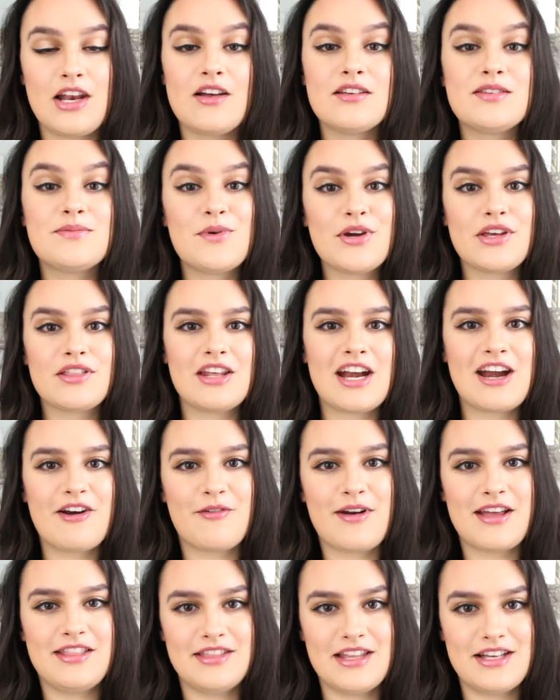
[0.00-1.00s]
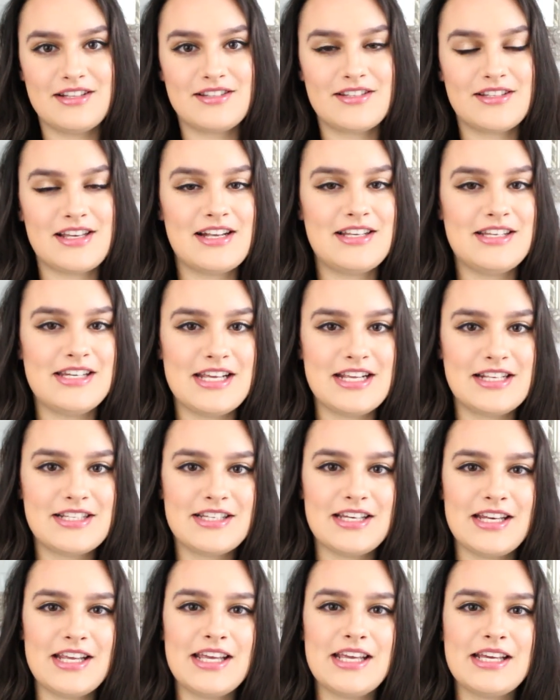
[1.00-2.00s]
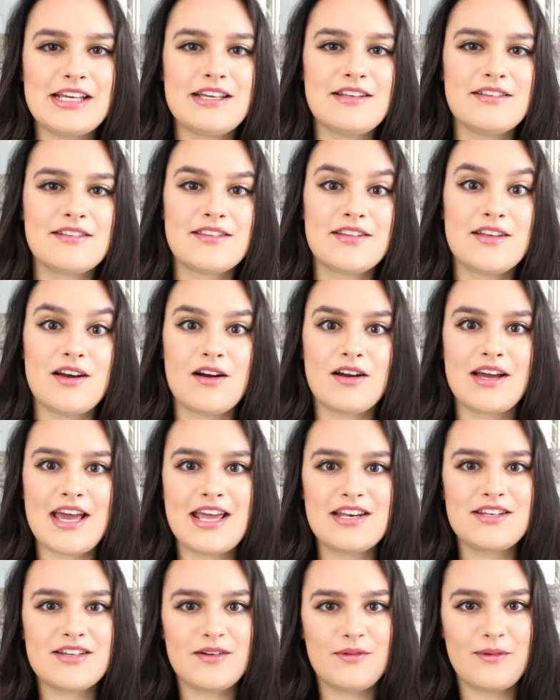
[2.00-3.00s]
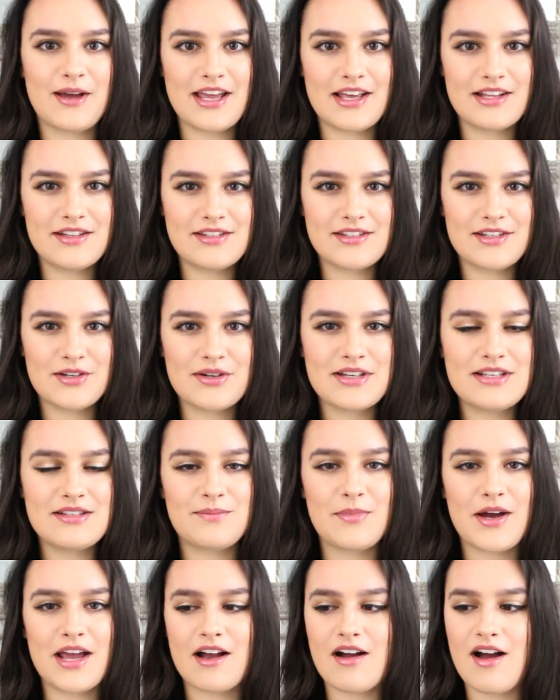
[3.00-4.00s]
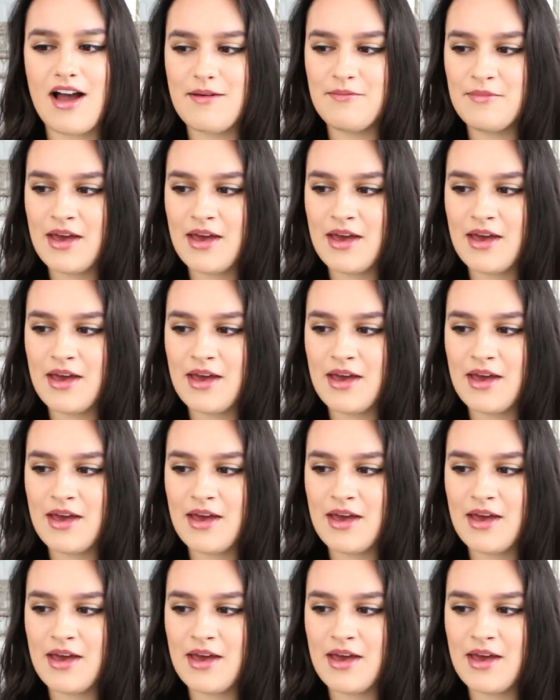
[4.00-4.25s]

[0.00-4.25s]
The last book that I read that's set in Italy is the Arcadia Awakened series by Kai